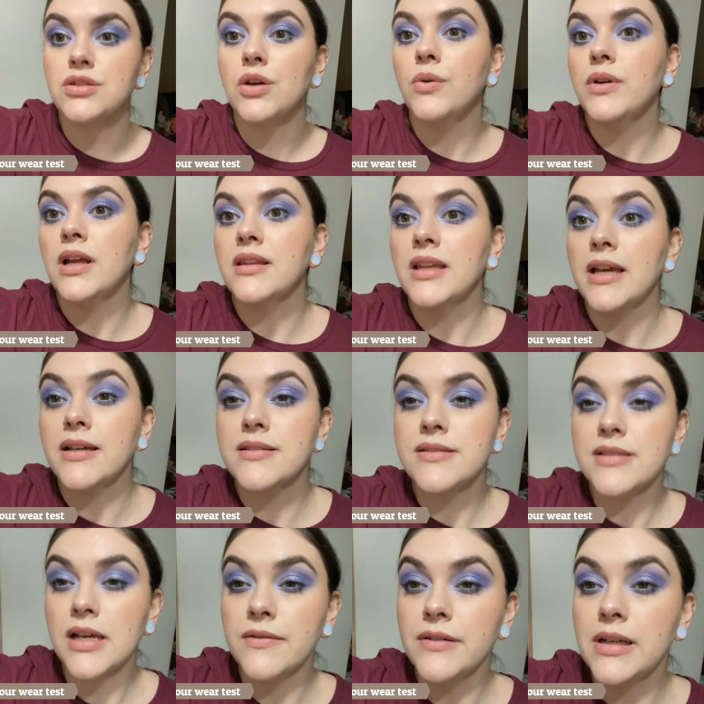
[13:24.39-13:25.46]
going on like
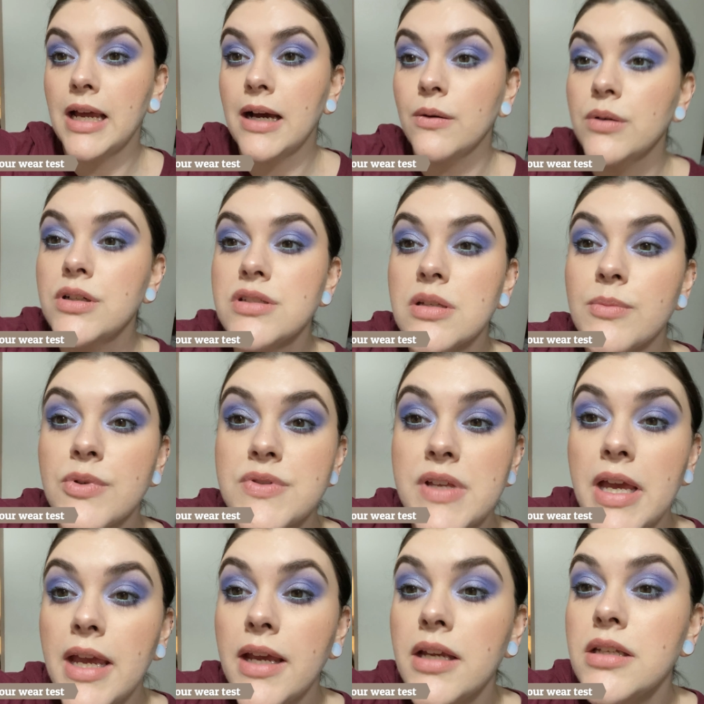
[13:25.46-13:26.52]
7 hours, almost
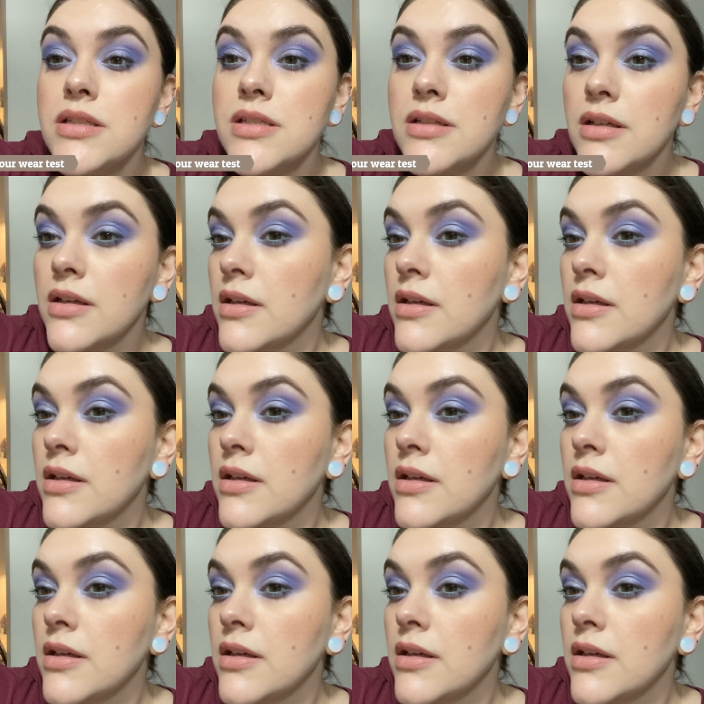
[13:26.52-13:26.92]
8.